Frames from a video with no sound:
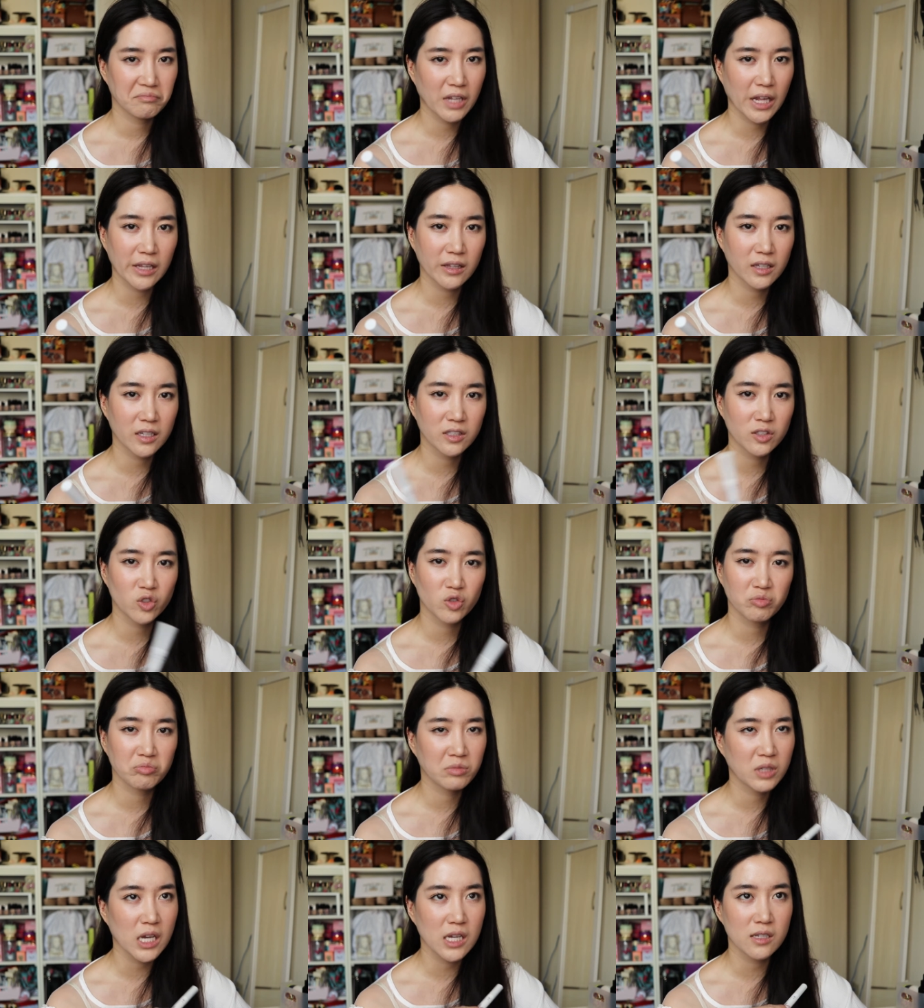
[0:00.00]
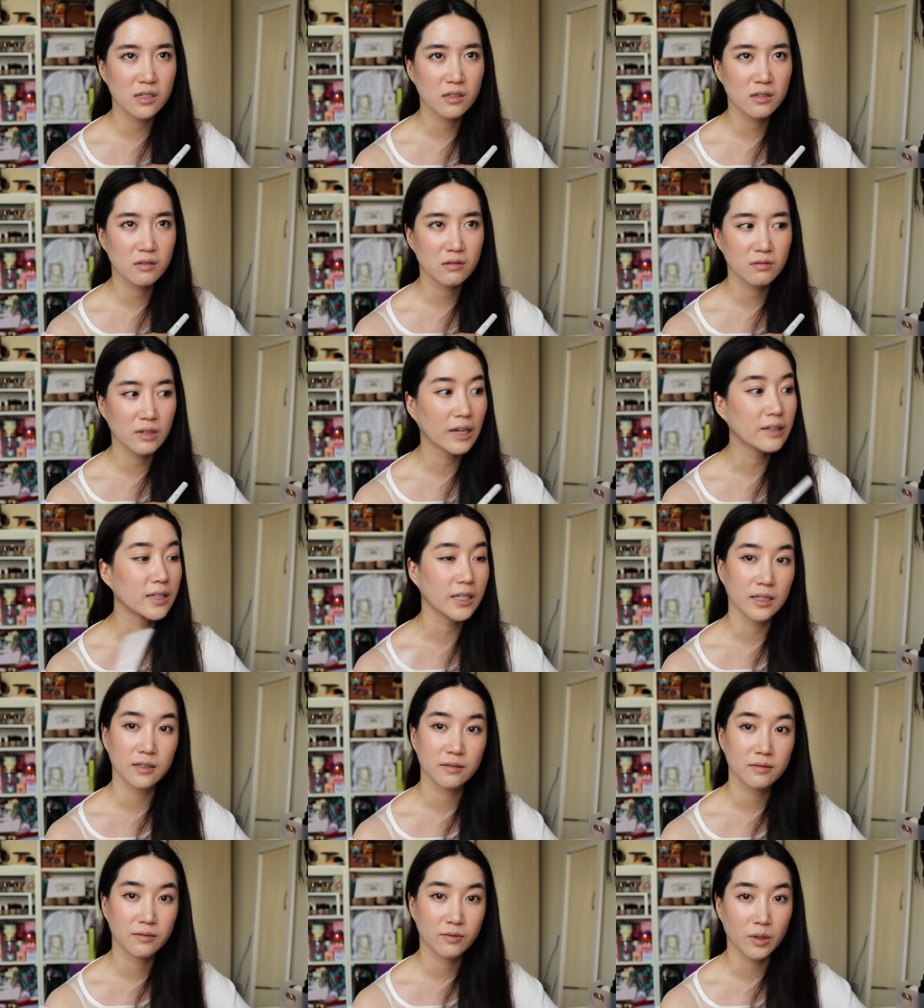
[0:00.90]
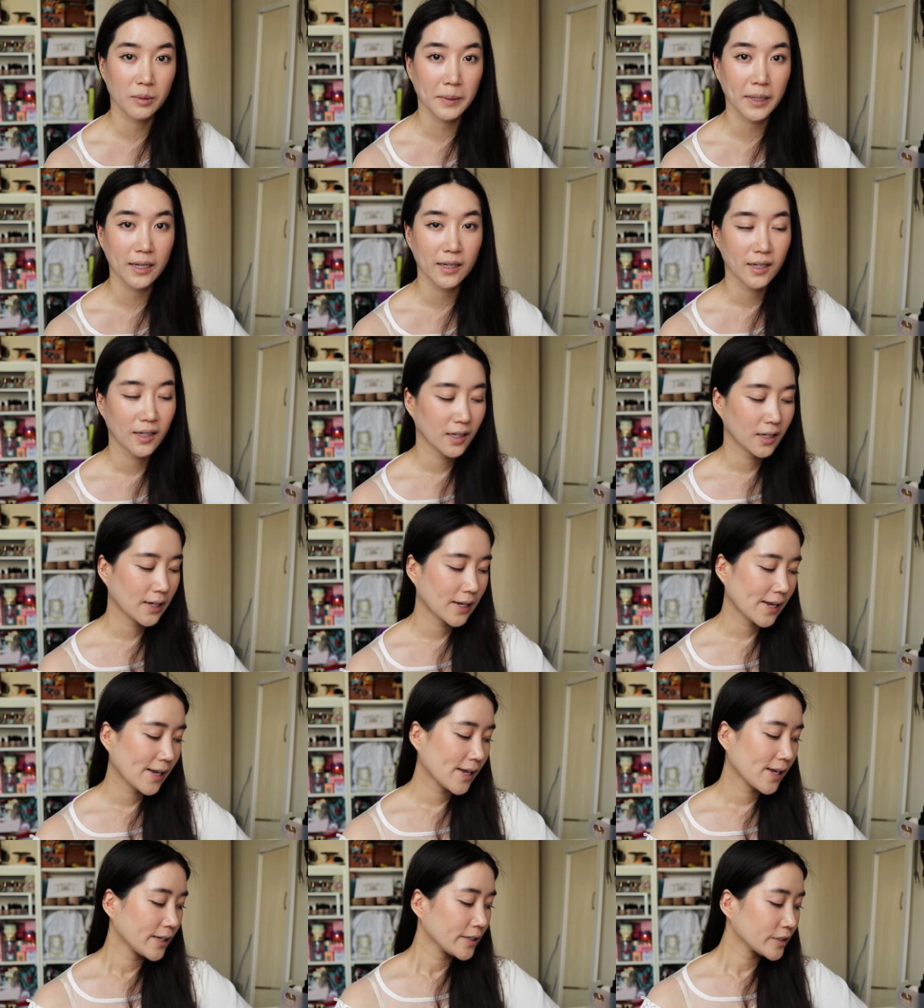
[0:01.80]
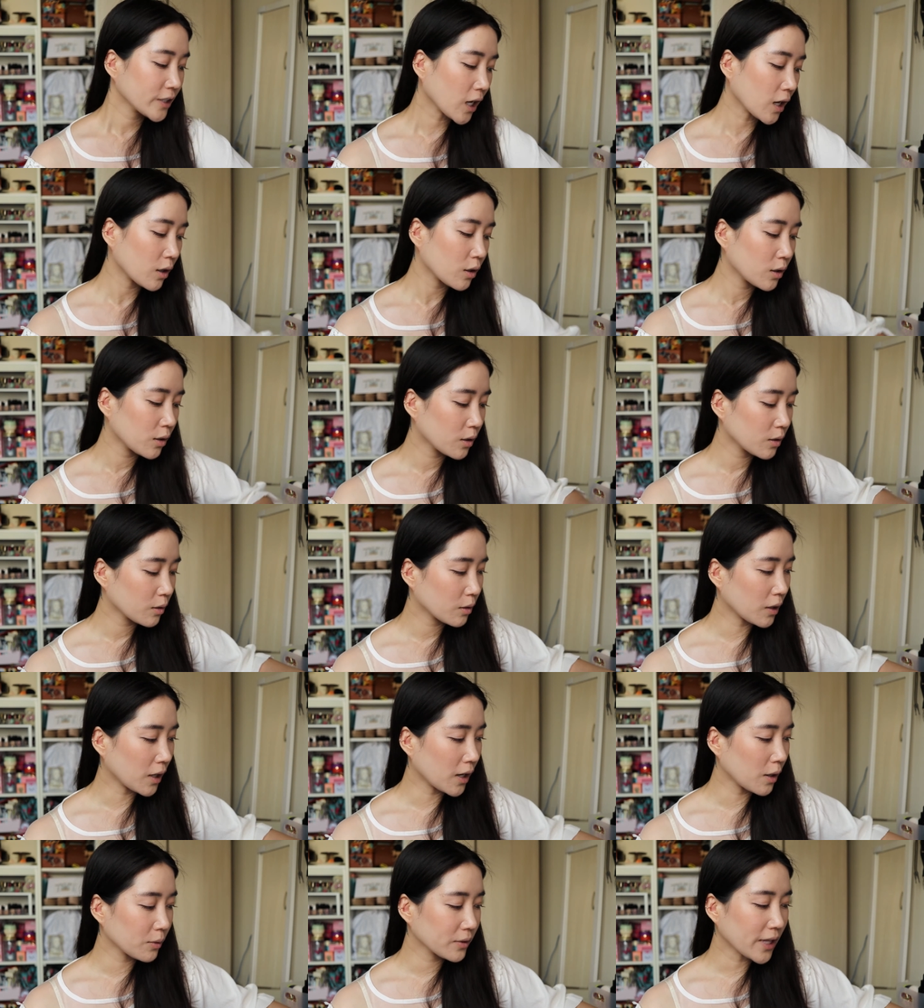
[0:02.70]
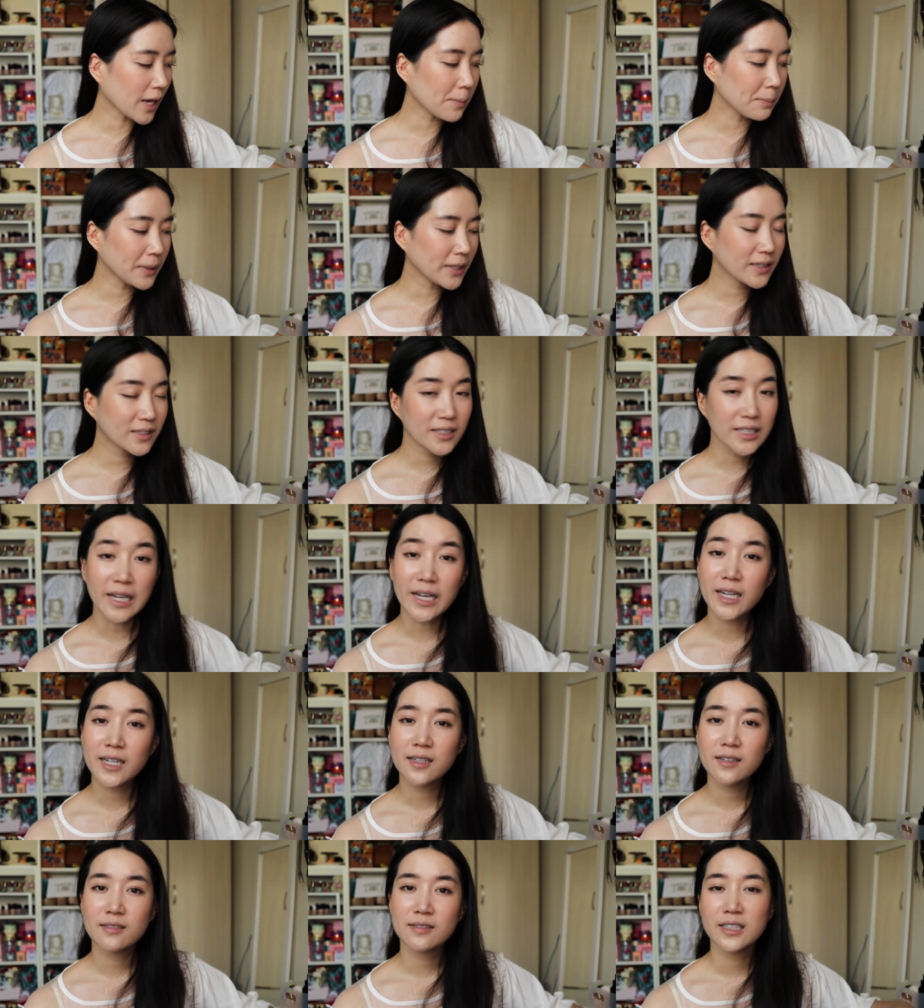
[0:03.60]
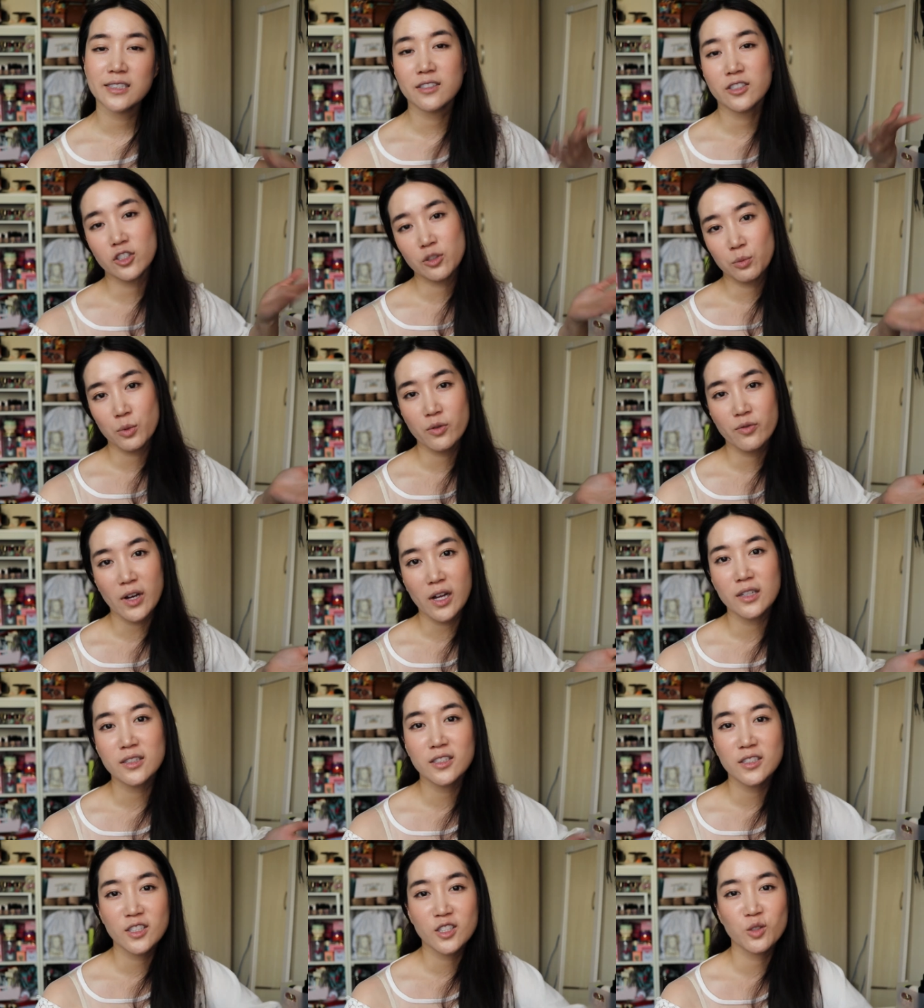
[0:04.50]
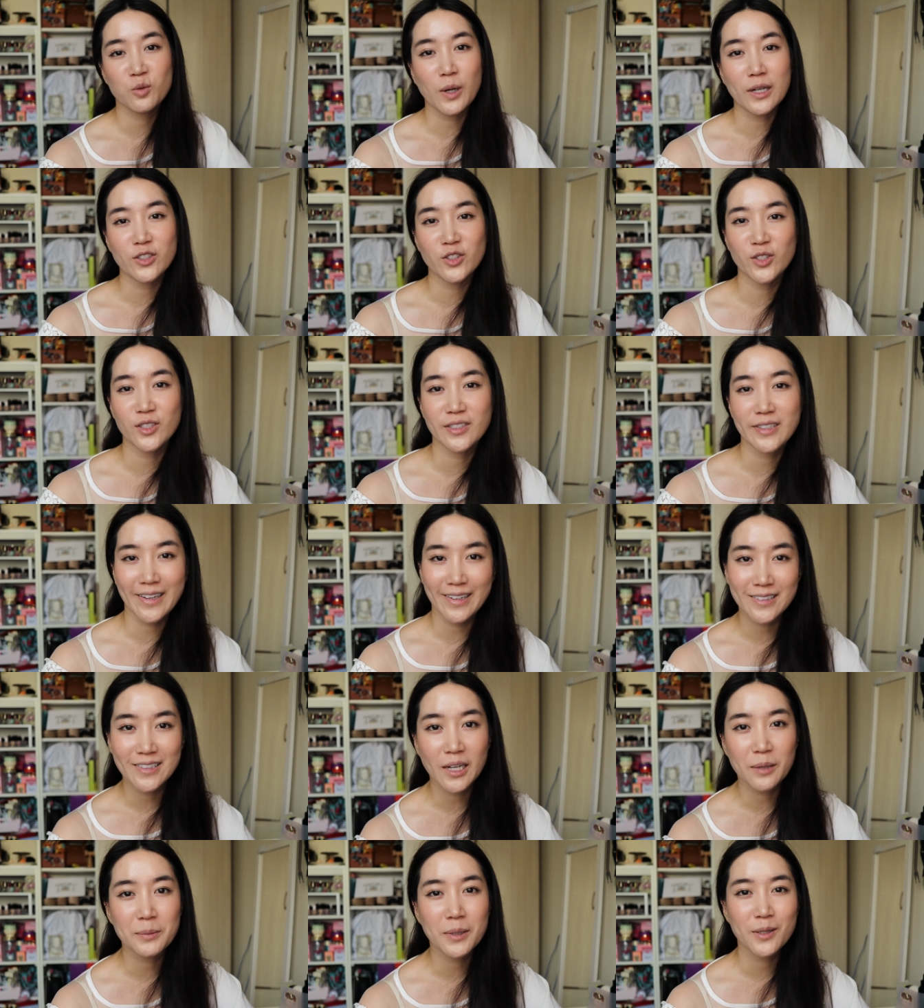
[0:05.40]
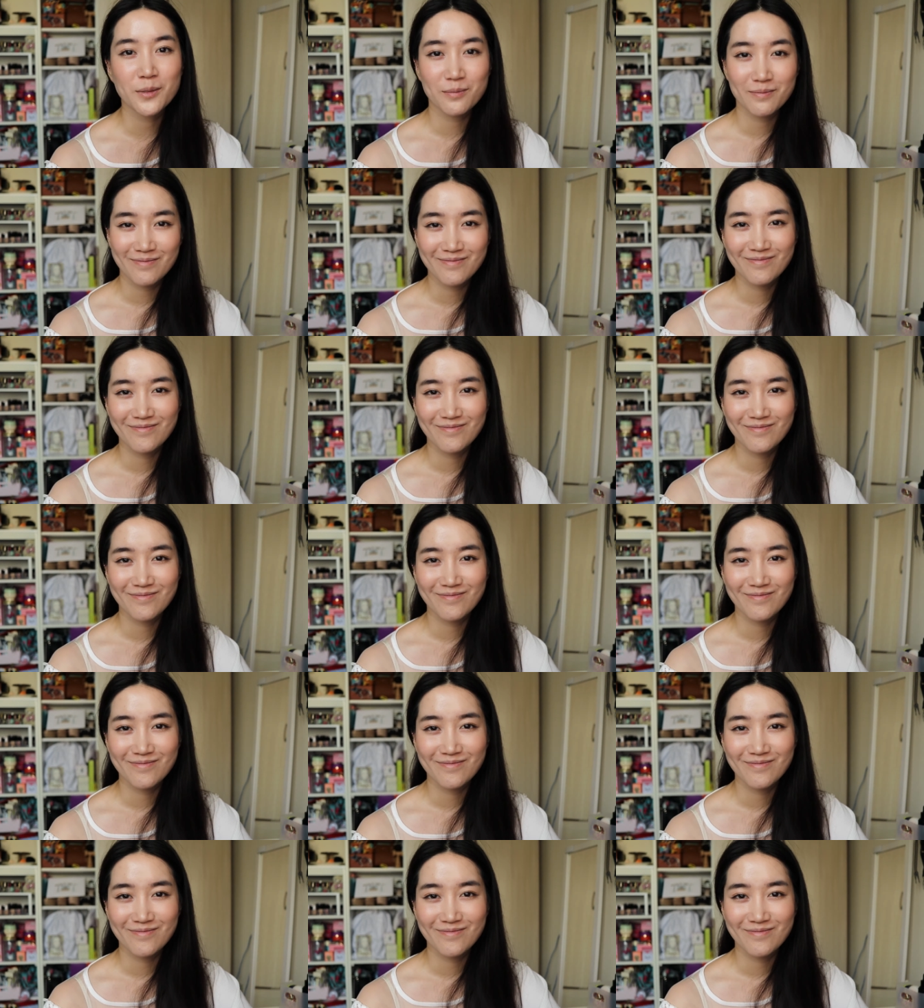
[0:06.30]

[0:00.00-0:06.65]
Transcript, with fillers: it just does nothing for me. So uh, with that being said, let's just move on to the swatches and demo.